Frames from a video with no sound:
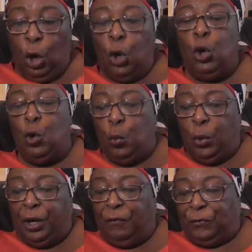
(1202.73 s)
Who
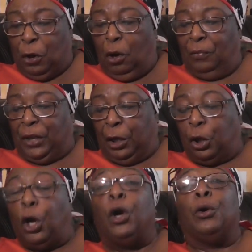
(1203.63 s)
would have thought that
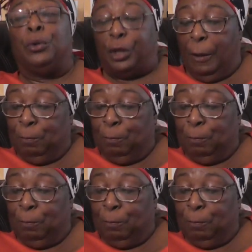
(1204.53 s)
Kurt